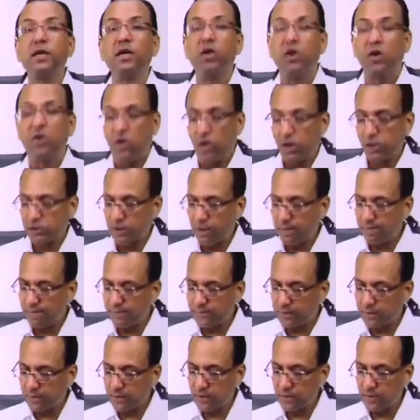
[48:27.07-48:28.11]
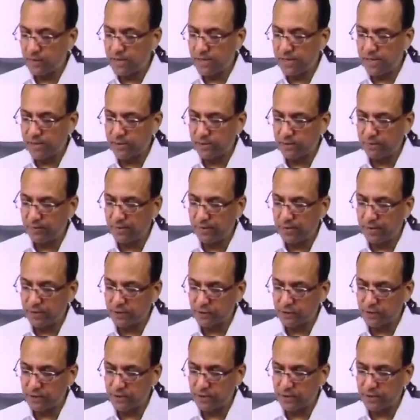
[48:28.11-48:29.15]
Also remember that
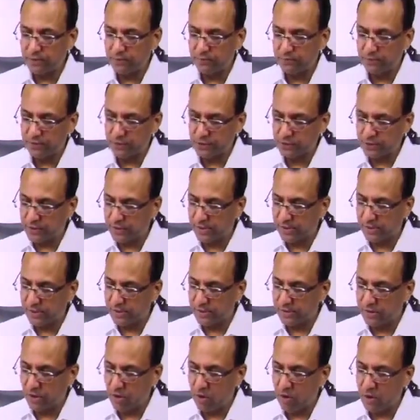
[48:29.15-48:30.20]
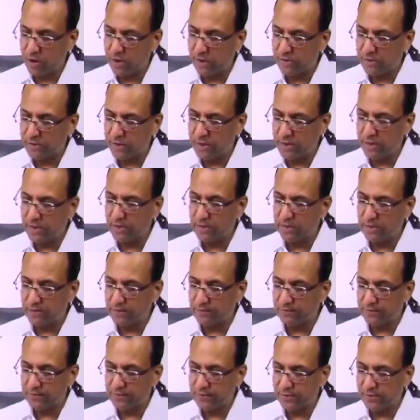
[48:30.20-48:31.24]
vagus nerve, which is the longest cranial
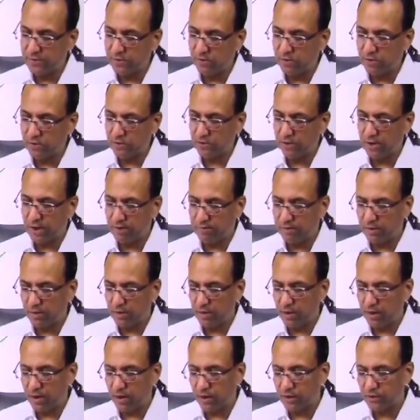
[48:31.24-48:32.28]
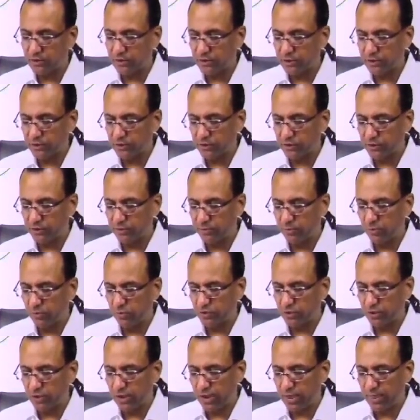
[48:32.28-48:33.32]
nerve, is also having the largest
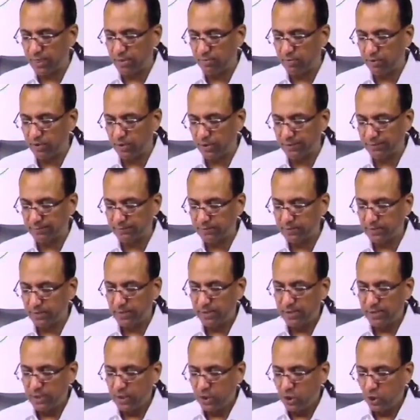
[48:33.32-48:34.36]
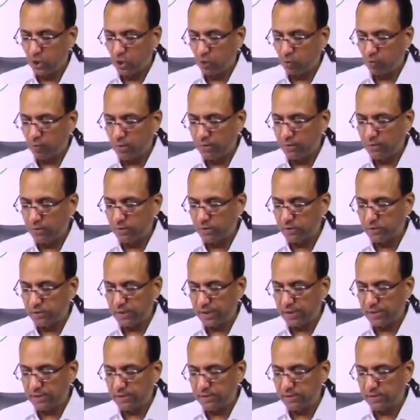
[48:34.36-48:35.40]
distribution in the body. Why would you say
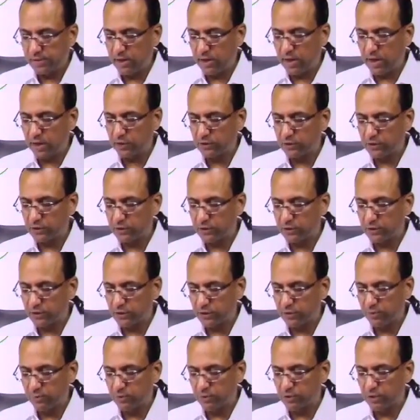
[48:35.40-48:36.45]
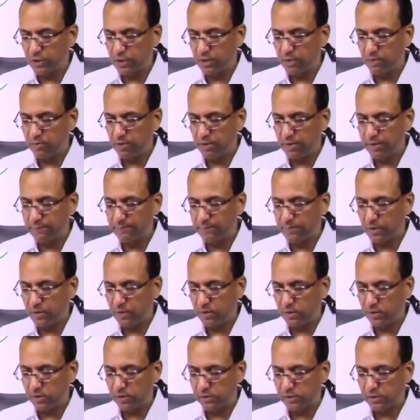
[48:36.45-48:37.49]
it is largest distribution in the body?
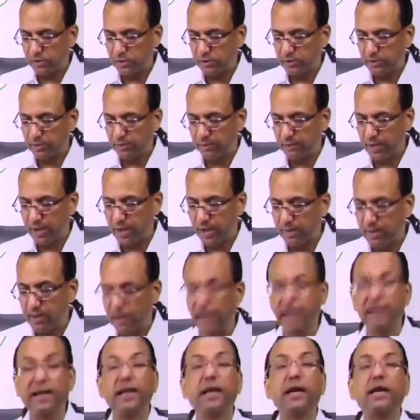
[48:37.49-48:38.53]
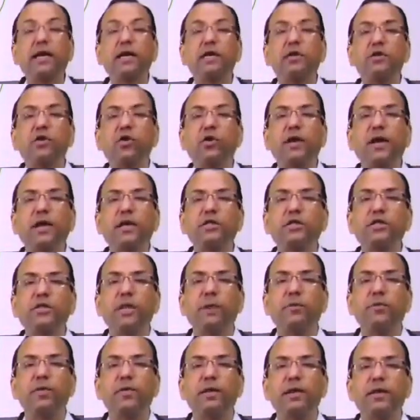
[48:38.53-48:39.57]
Because it is supplying the head, neck, thorax,
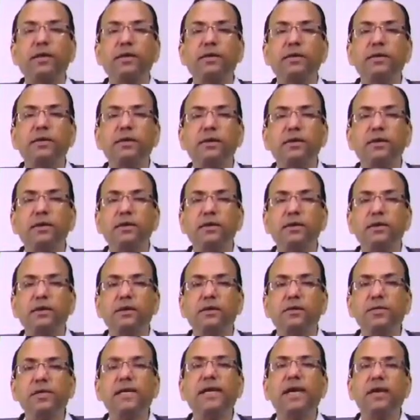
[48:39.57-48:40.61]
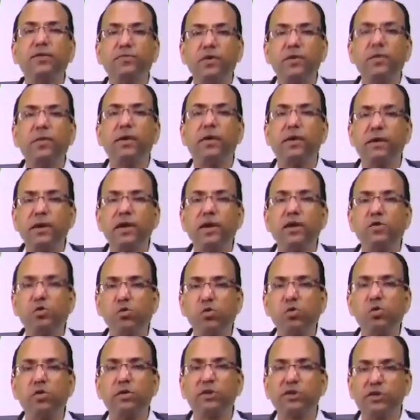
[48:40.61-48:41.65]
abdomen. Be careful between two
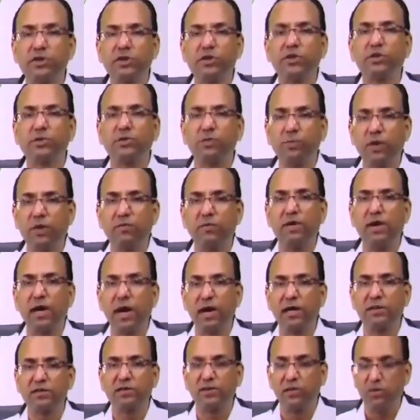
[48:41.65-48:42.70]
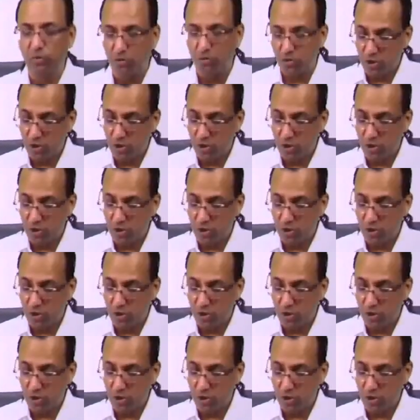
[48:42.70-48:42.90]
questions. One will ask you,